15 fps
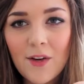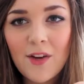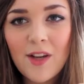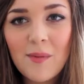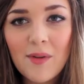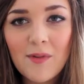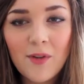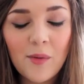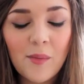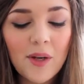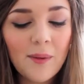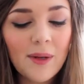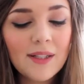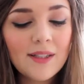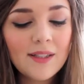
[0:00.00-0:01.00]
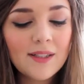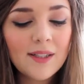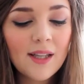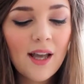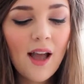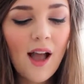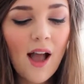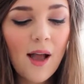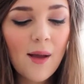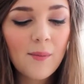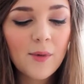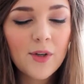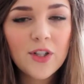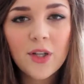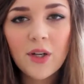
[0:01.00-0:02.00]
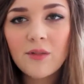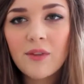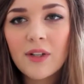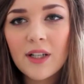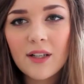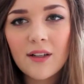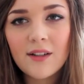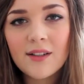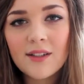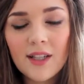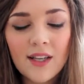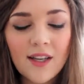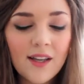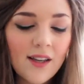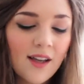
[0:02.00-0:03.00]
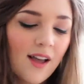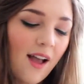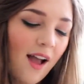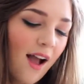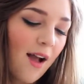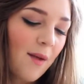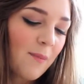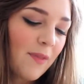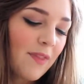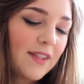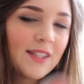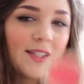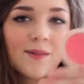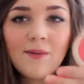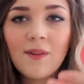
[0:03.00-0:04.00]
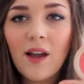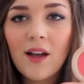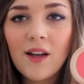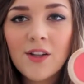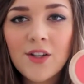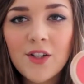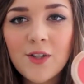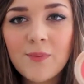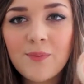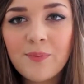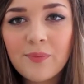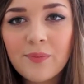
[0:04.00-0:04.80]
creamy formula ones, which go on really nicely. And this is Flush.